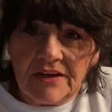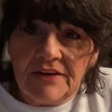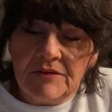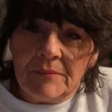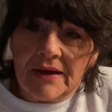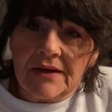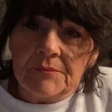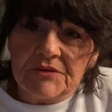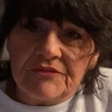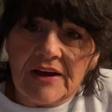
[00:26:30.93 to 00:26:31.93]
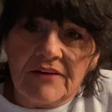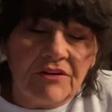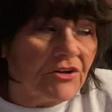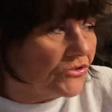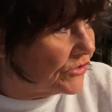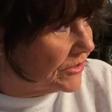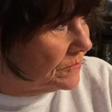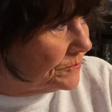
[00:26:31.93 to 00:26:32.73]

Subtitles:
the oven back up to 500.